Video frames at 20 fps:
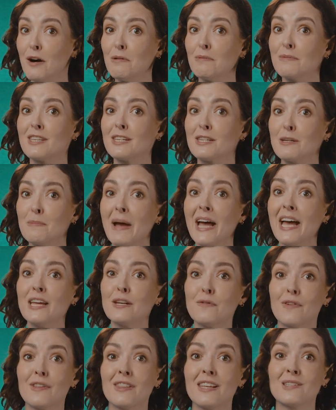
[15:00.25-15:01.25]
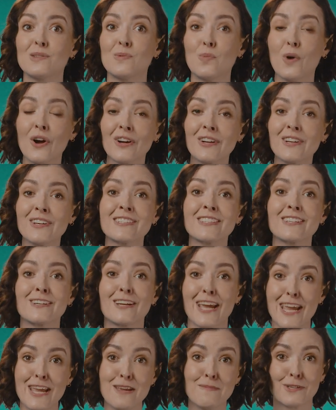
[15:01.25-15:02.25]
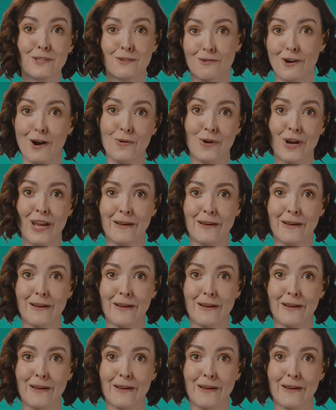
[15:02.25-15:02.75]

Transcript: the demand for these workers keeps growing.